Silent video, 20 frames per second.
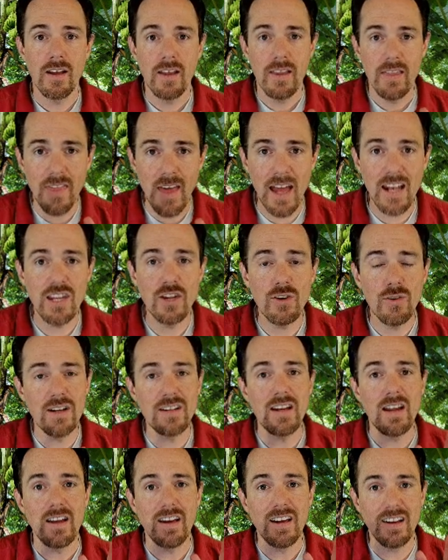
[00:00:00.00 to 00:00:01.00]
Then you
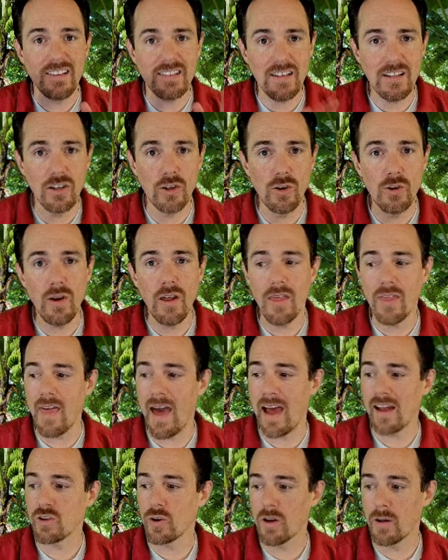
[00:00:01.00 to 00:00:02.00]
can exclude
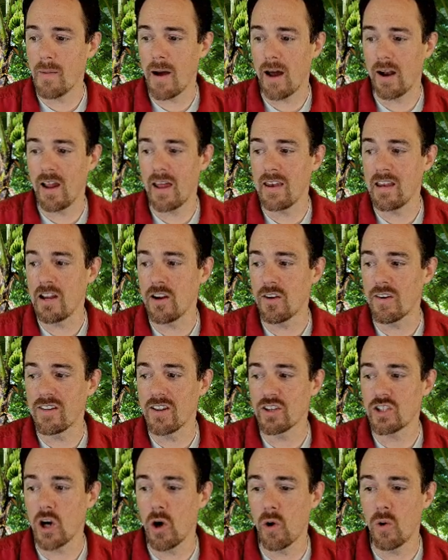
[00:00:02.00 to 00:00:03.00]
that total amount. And here's the
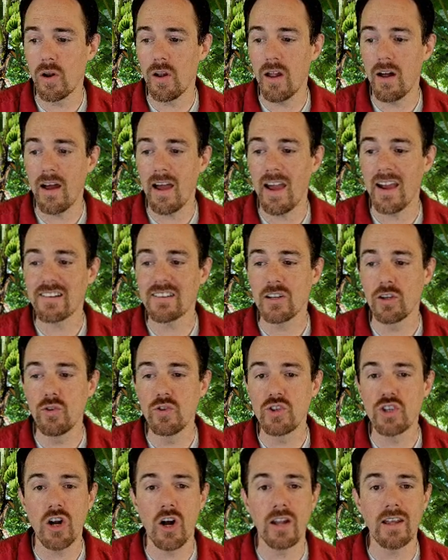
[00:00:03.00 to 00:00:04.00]
total
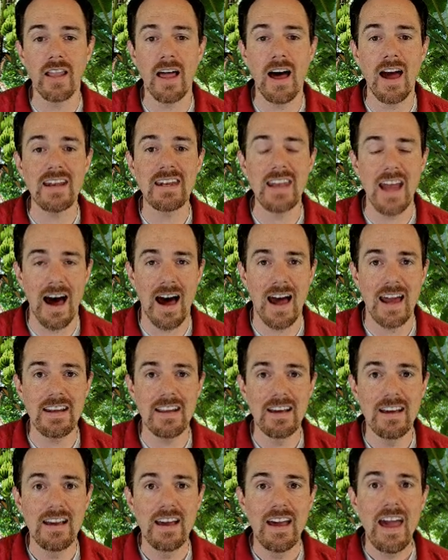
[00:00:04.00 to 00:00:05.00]
exclusion on line 9,
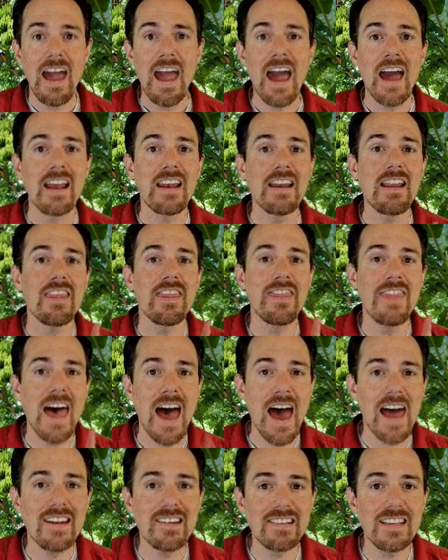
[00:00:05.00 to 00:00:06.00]
and
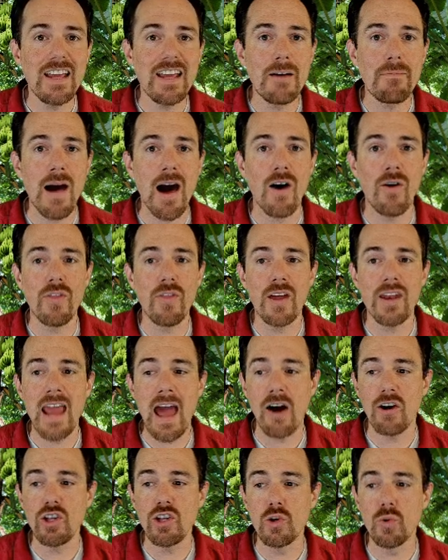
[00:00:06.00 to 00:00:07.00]
that is the amount that
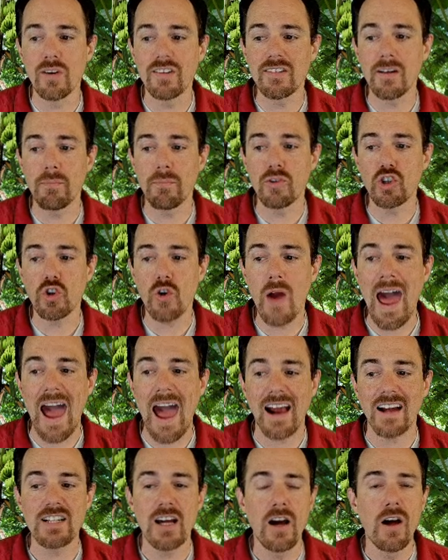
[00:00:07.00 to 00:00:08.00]
now you will
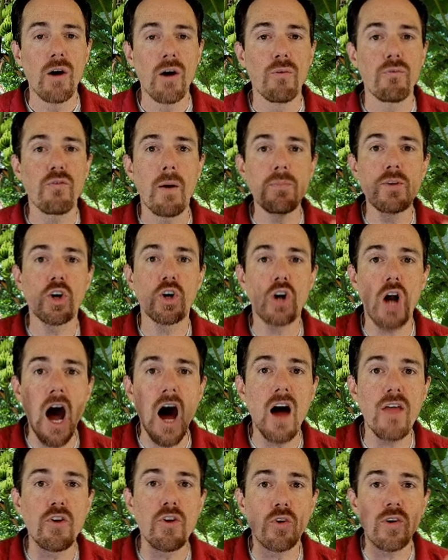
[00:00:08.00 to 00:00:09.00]
subtract from your
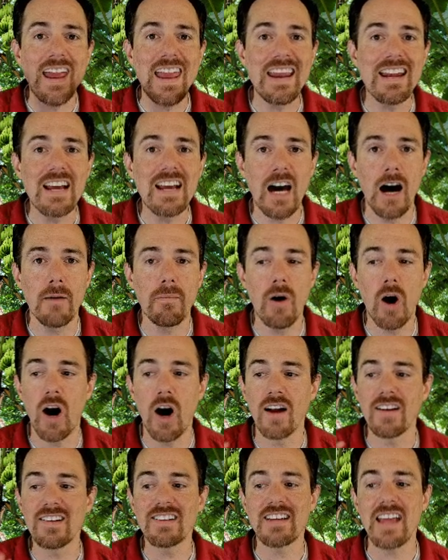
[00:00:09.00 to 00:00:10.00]
other income
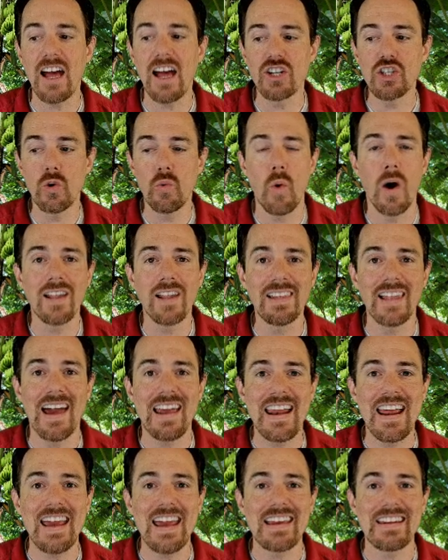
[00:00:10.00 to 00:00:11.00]
on Schedule 1,
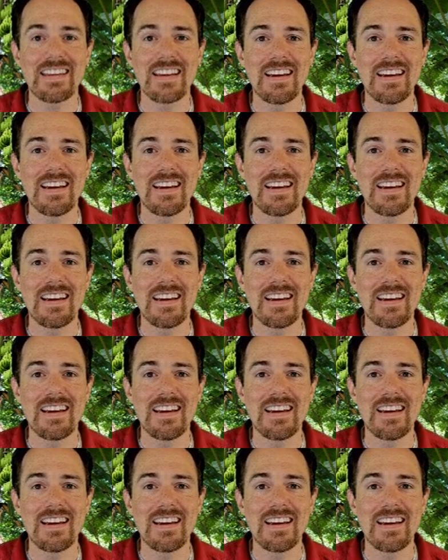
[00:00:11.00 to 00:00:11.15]
line 8.